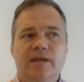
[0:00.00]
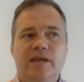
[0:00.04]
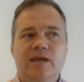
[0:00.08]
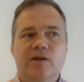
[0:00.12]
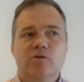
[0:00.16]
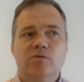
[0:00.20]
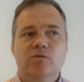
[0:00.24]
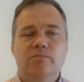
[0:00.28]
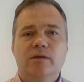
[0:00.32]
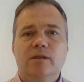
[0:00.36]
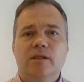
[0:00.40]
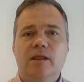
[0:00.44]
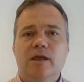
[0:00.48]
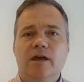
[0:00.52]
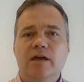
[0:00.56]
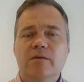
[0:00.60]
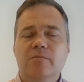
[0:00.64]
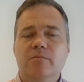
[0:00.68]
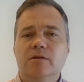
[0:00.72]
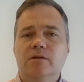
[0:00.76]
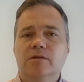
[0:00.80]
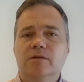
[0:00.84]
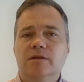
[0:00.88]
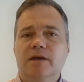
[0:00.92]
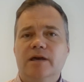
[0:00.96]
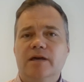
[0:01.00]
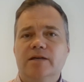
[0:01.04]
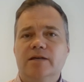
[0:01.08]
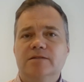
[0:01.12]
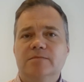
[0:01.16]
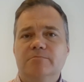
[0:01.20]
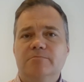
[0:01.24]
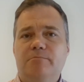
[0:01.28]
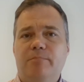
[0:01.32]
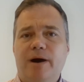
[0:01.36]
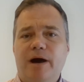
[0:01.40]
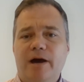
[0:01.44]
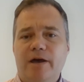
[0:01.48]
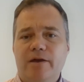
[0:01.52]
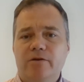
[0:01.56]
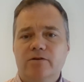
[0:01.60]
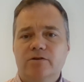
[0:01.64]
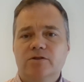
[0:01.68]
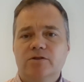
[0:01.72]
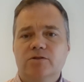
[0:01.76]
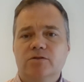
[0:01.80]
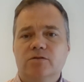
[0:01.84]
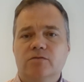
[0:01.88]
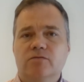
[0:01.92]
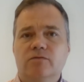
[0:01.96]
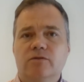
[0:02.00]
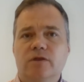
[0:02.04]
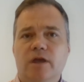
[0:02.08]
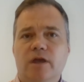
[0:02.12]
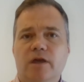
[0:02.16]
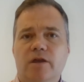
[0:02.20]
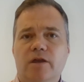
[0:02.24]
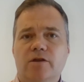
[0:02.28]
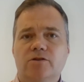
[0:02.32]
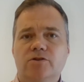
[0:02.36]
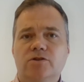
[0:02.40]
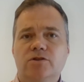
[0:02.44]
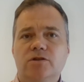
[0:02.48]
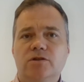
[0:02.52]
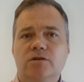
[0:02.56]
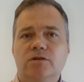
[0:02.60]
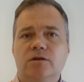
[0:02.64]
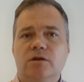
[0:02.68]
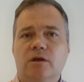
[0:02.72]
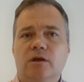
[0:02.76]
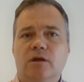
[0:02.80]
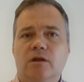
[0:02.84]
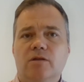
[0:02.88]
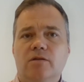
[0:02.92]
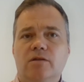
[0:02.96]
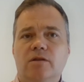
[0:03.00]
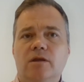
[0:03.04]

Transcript: cannot be labeled as buyers of the energy.